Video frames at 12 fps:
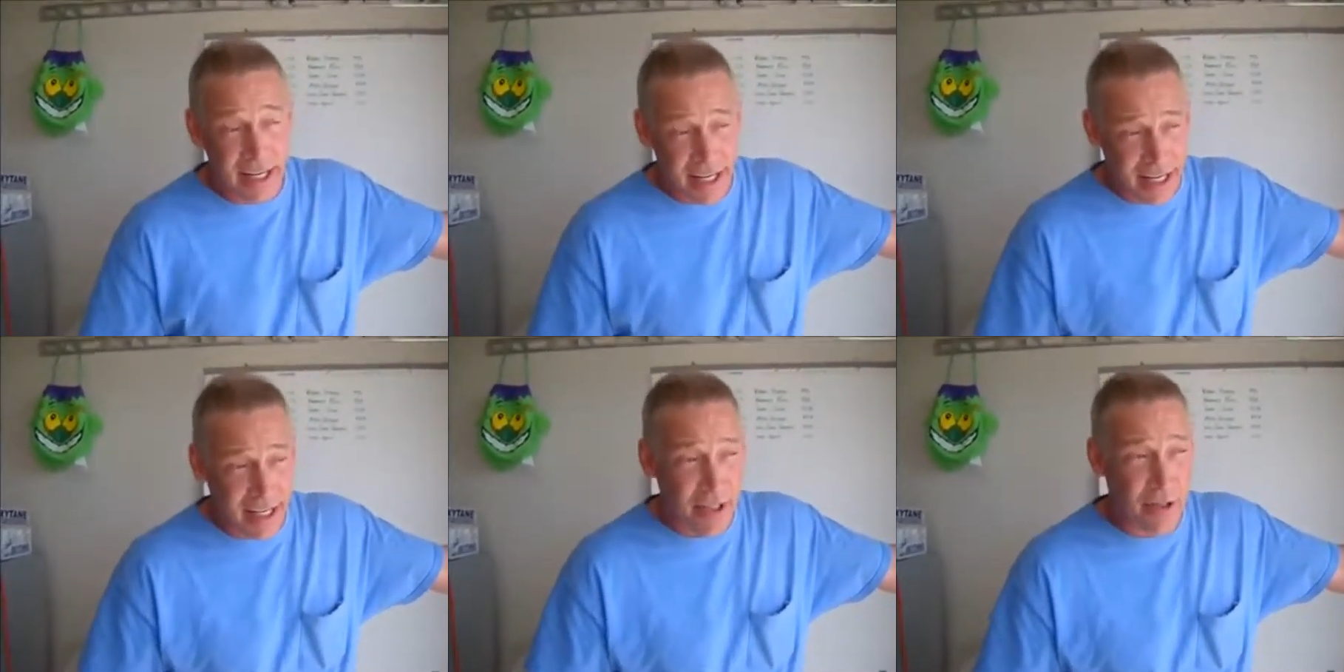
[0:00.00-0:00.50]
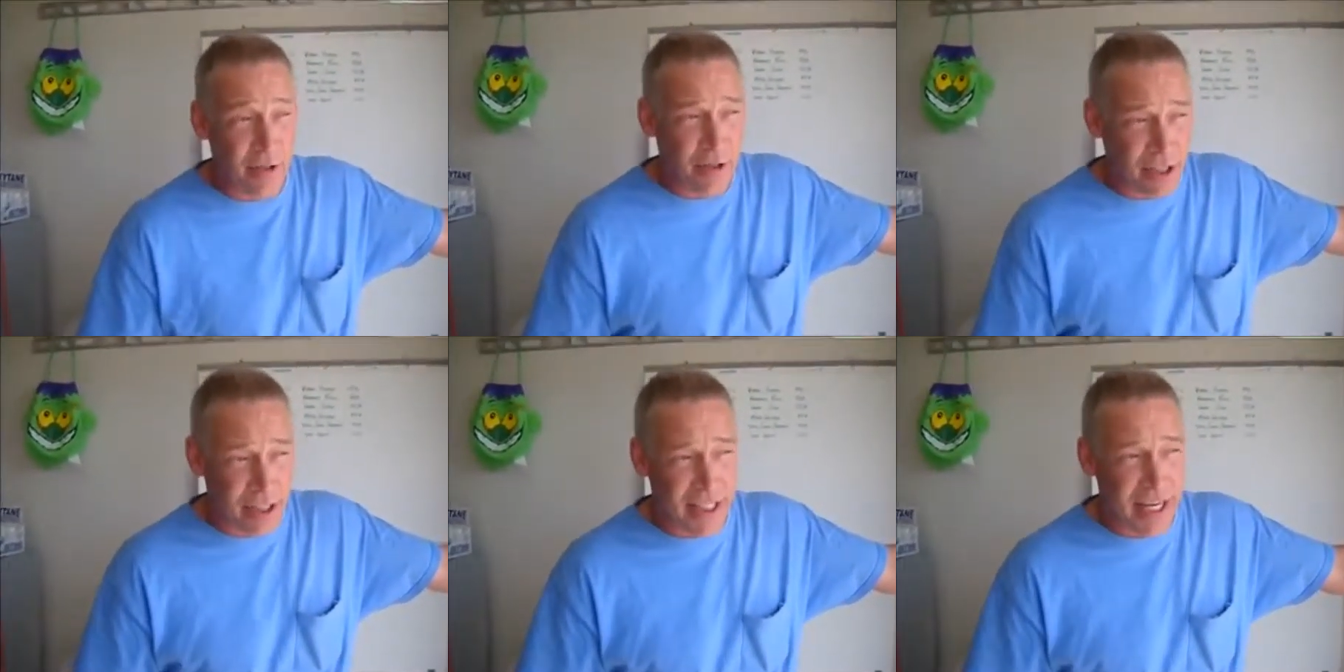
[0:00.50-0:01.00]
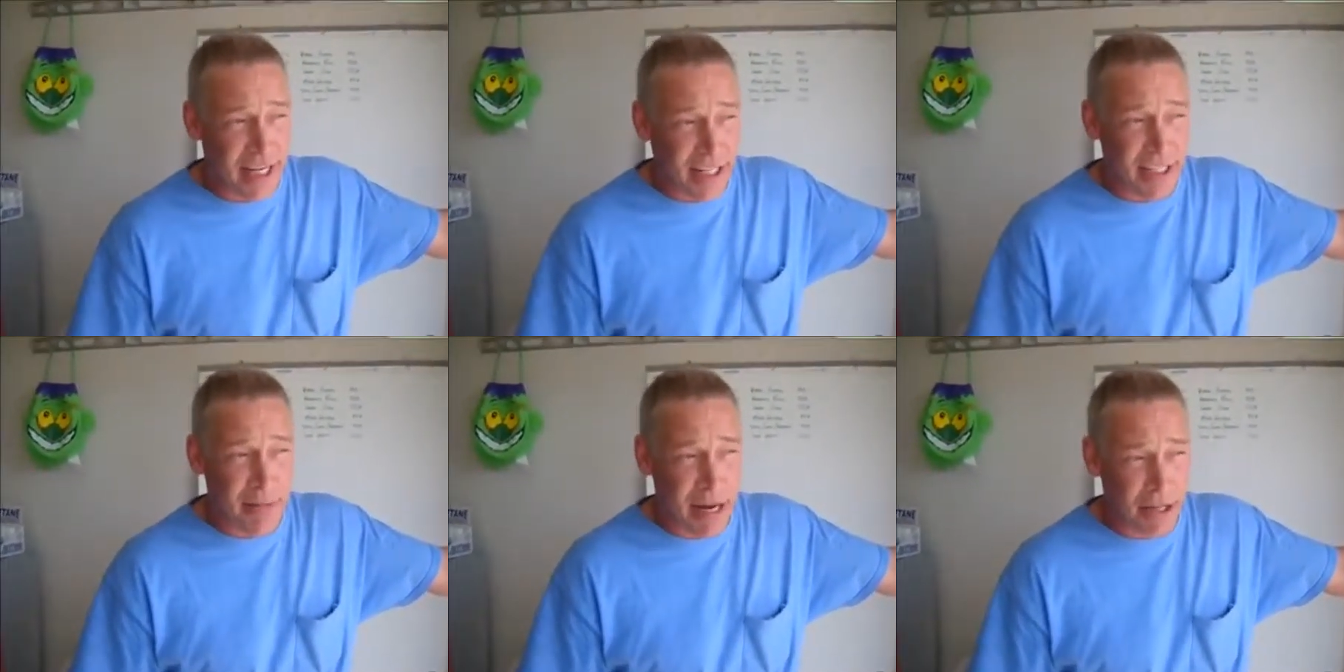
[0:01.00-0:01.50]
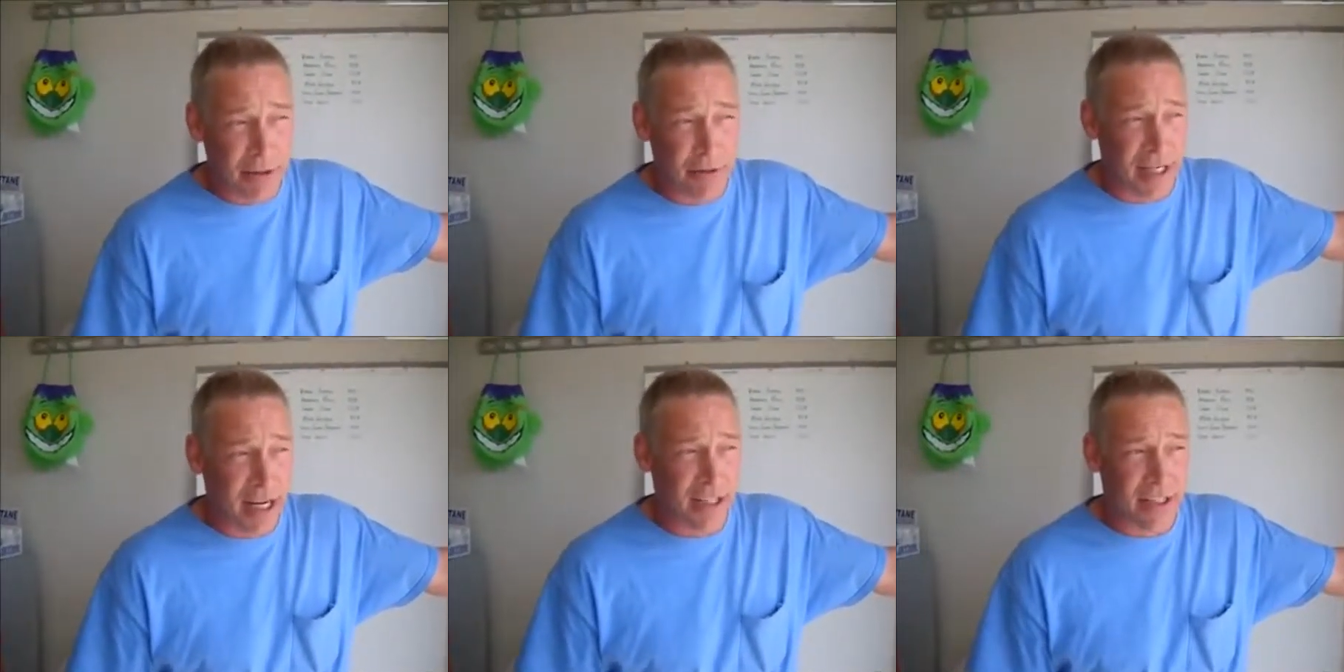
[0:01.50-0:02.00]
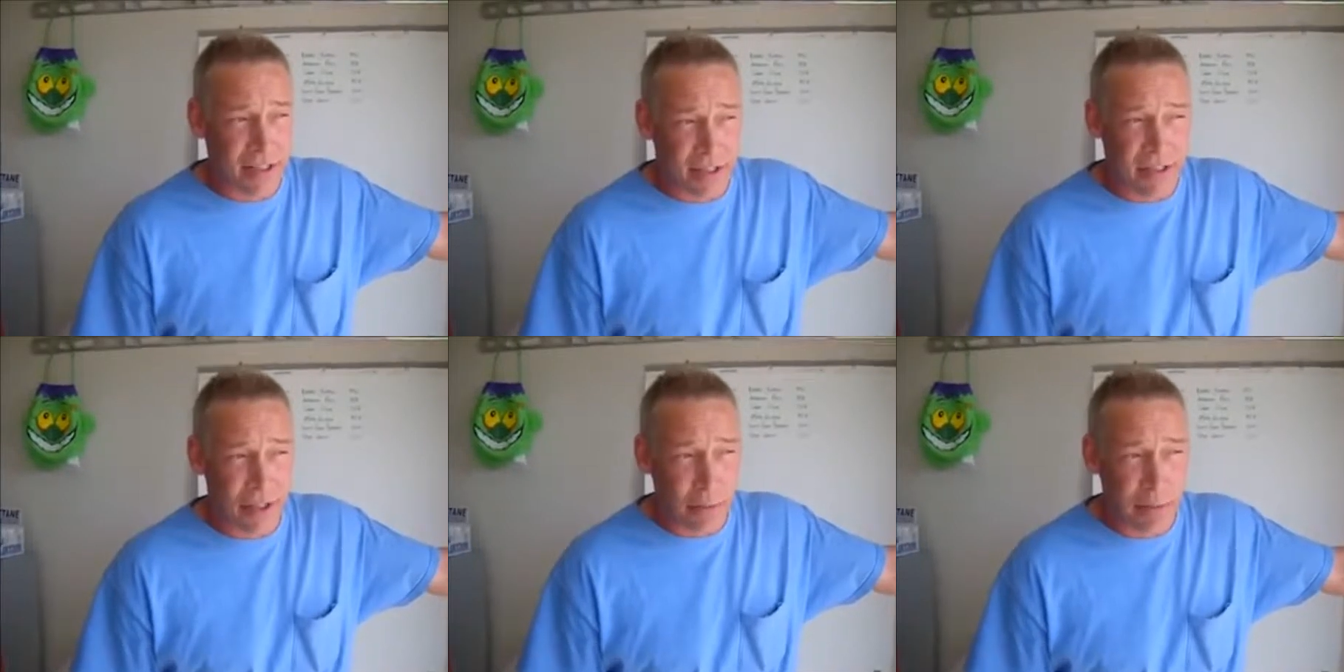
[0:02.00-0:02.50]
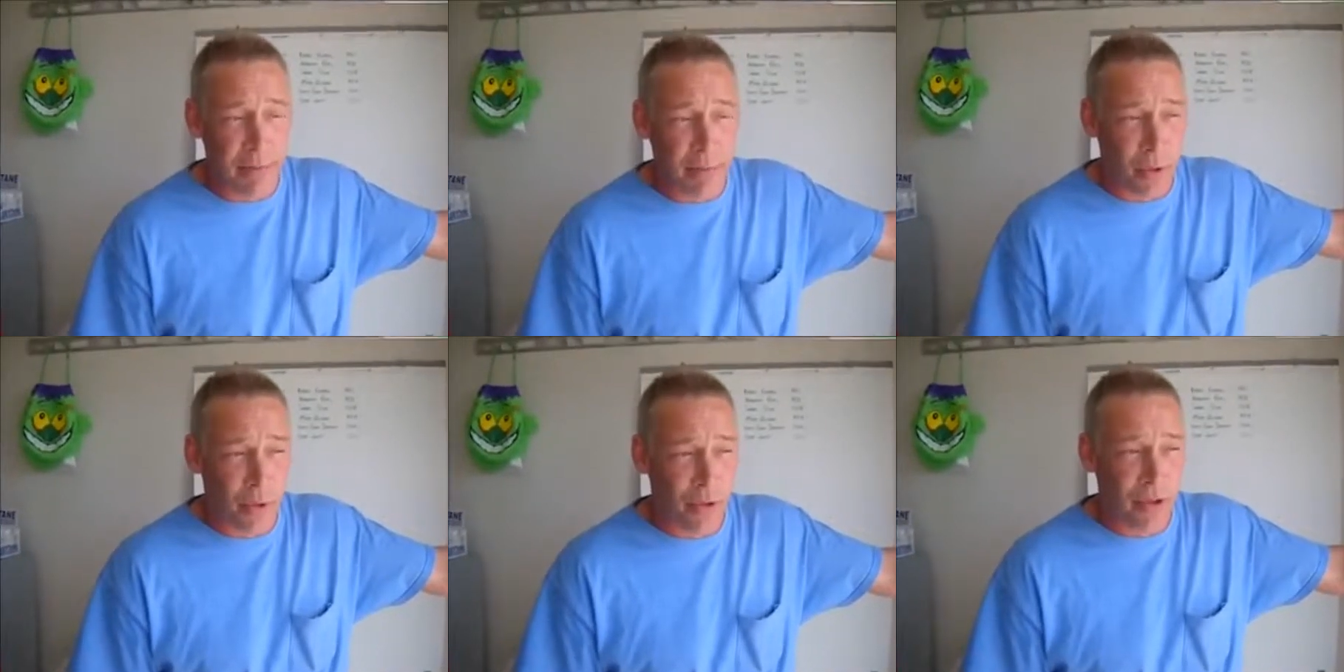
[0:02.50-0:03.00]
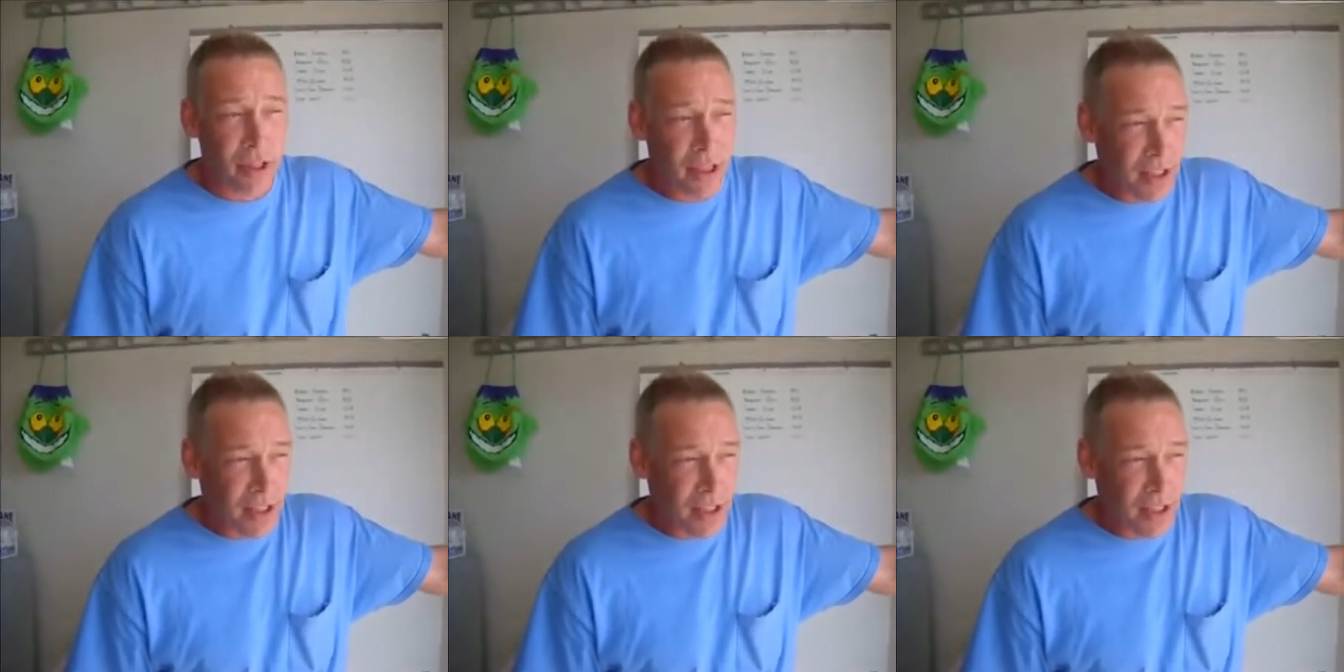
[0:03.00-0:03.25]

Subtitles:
and it usually takes about 3/8, a little bit more